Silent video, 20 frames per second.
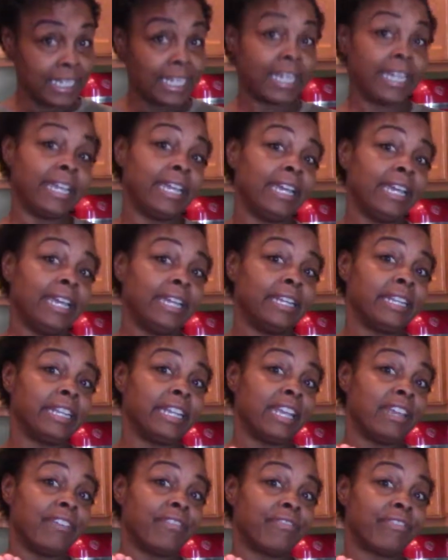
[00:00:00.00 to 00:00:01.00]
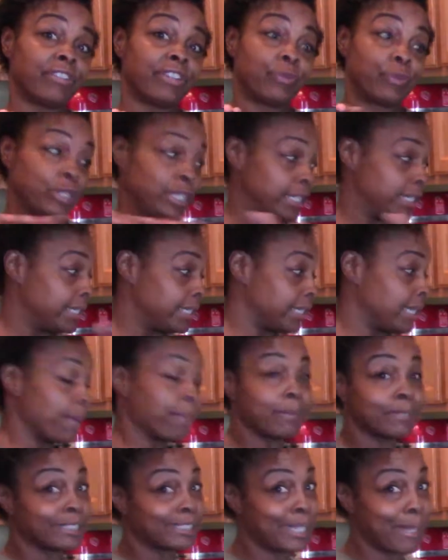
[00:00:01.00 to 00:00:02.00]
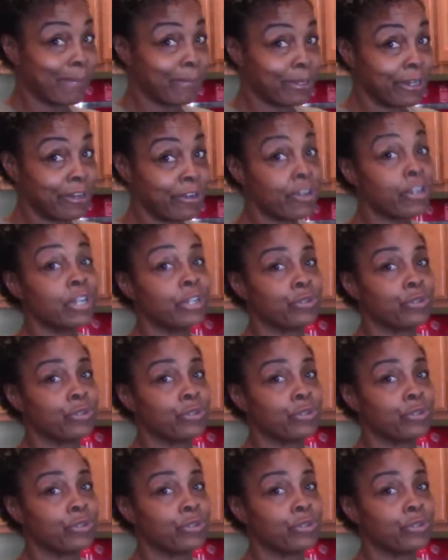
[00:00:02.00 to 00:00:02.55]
and if we skip a step here,